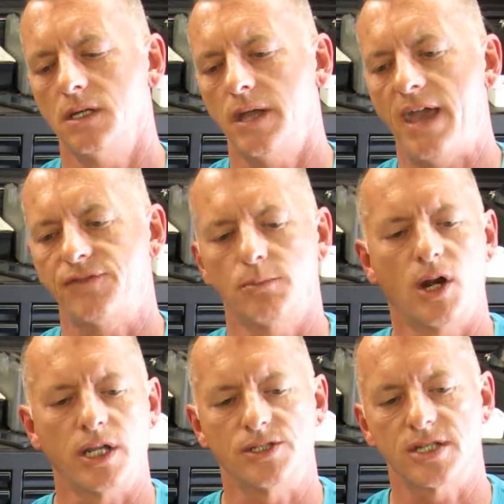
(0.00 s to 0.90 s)

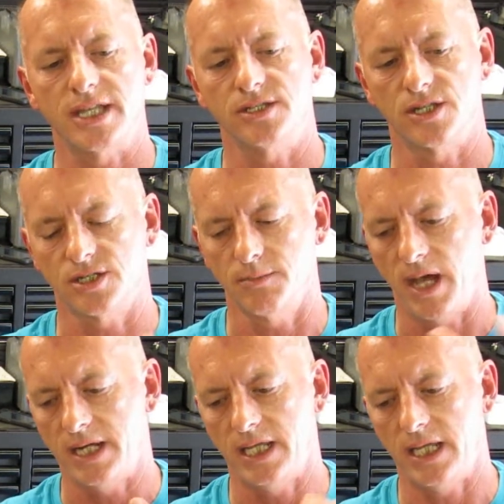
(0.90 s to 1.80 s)
aftermarket sight system
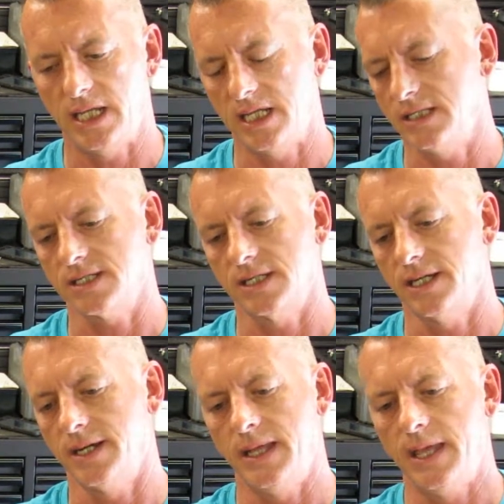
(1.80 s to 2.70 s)
on it, and it's
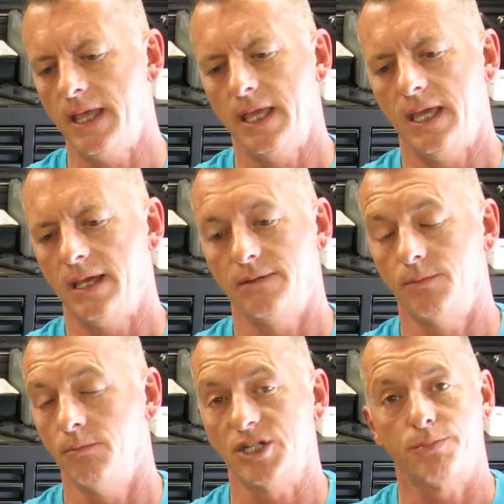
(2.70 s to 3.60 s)

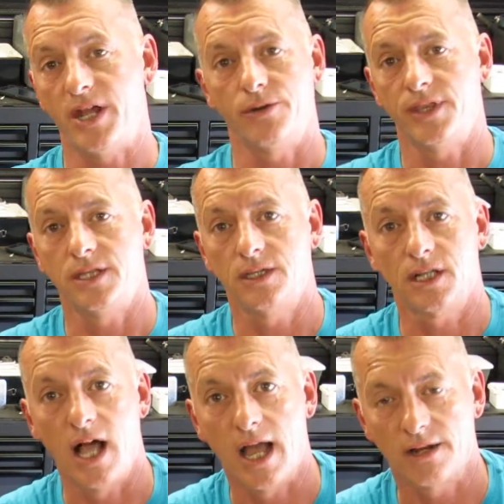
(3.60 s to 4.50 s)
much better than the
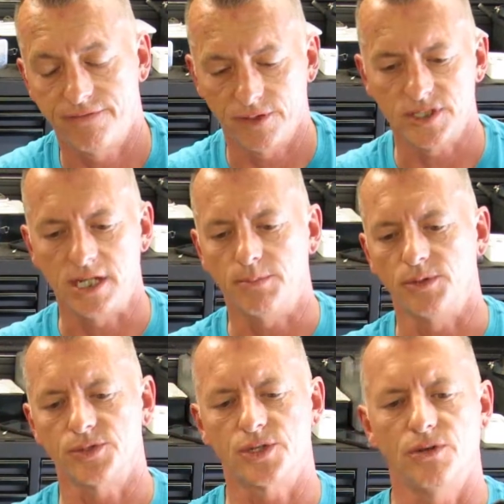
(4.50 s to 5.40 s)
Glock, for
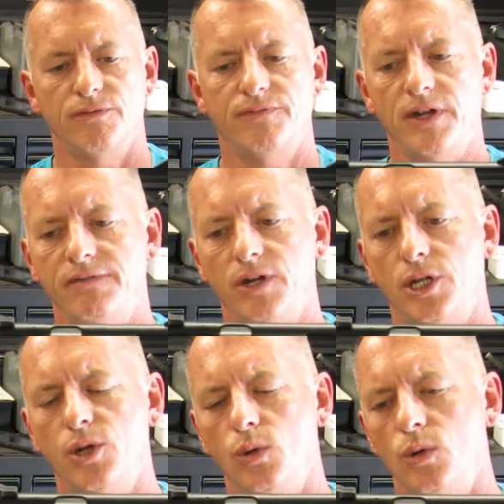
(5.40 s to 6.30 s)
example. So very, very
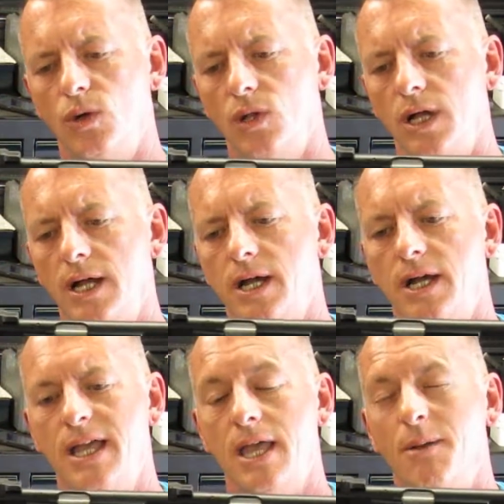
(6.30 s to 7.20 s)
cool.
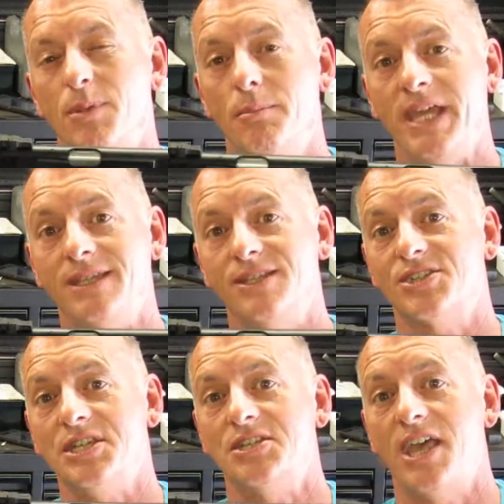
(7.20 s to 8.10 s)
But man, this
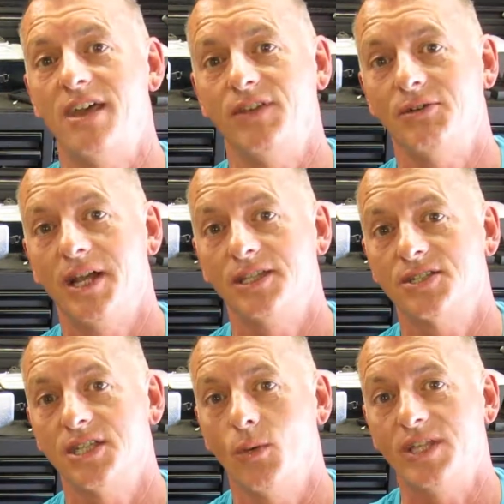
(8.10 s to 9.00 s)
thing is heavy, right? This
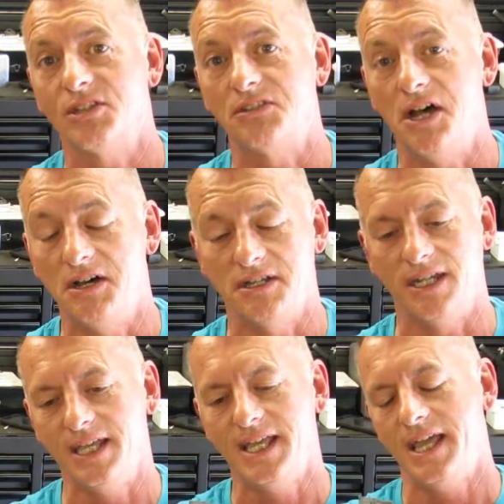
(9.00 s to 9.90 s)
thing weighs a ton.
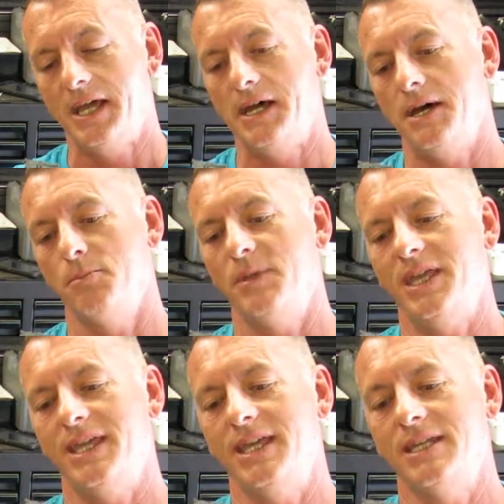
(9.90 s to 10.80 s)

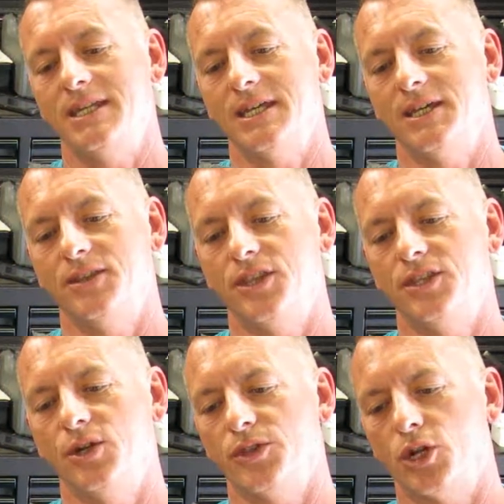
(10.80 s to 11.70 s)

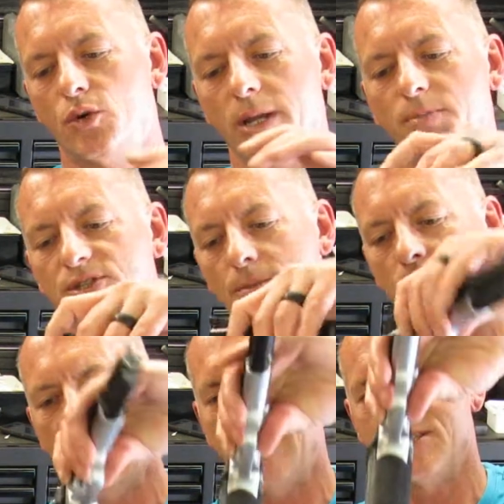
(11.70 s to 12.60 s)
The grip is
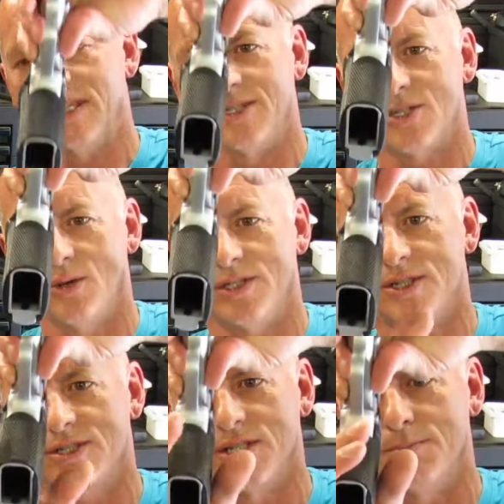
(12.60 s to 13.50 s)
amazing. So it's
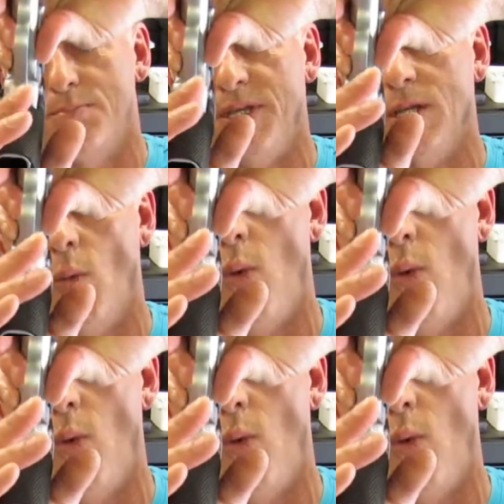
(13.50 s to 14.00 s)
just this big,